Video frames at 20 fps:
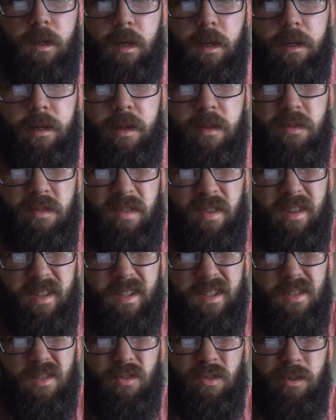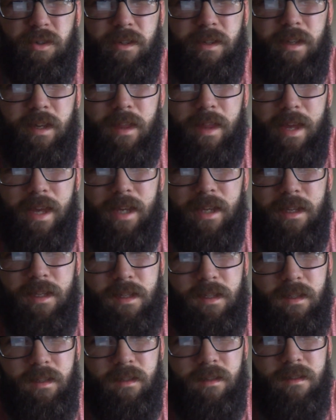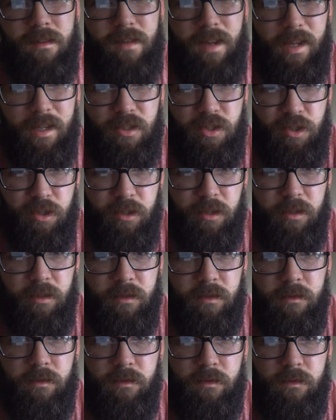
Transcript: Another thing is learning that nature